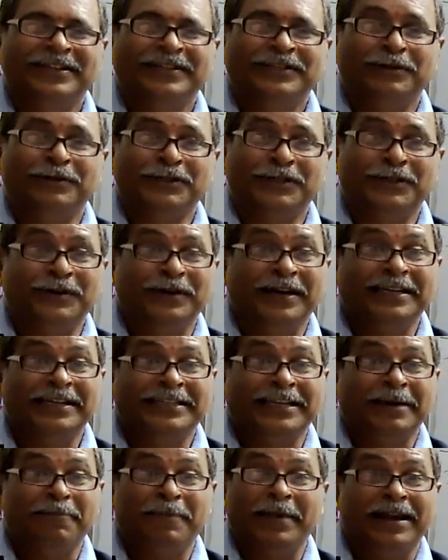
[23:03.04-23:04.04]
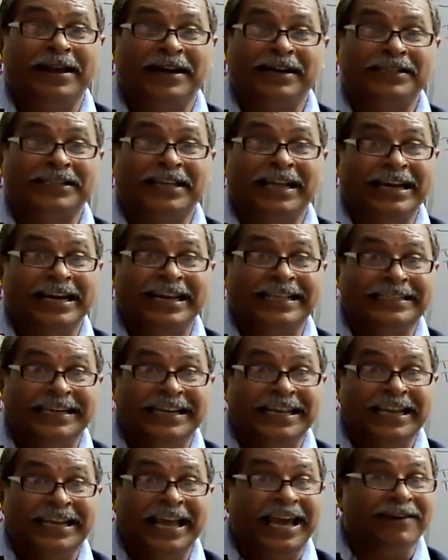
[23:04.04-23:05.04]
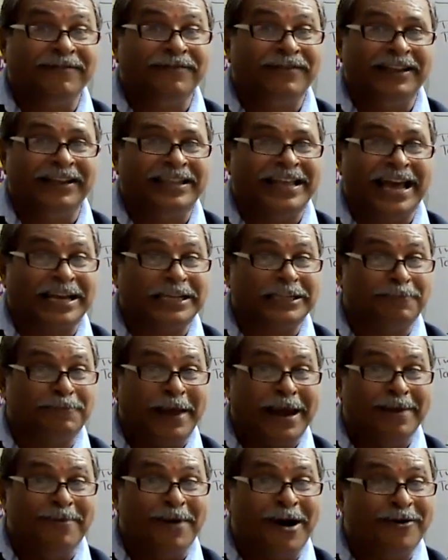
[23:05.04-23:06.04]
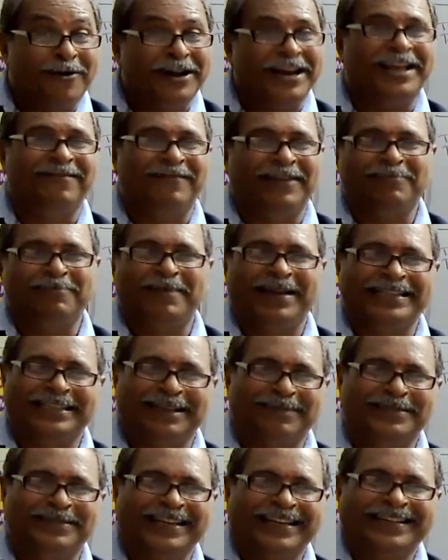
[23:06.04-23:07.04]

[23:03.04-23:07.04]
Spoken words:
So students and parents are listening carefully, they are spellbounding with us.